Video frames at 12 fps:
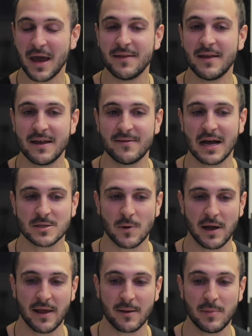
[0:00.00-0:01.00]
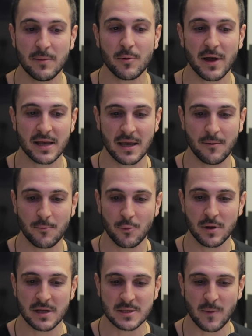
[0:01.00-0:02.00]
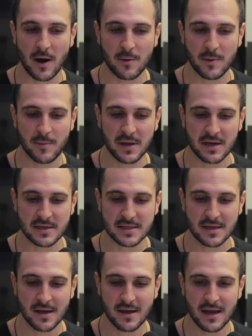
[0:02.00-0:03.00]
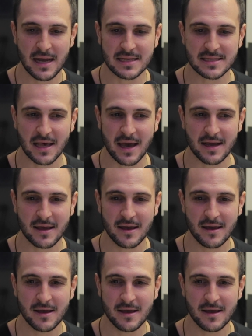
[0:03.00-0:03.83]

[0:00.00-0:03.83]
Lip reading: And that's why like people like him really inspire me, because it's like,